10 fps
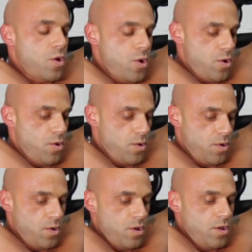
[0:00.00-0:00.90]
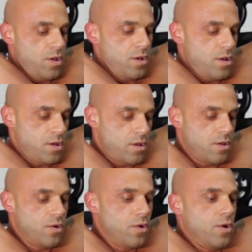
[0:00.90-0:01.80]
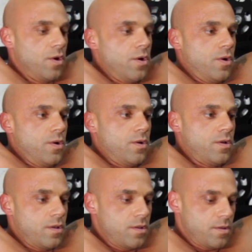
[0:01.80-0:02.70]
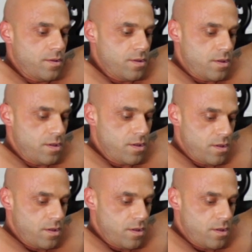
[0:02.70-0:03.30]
Nobody speaks.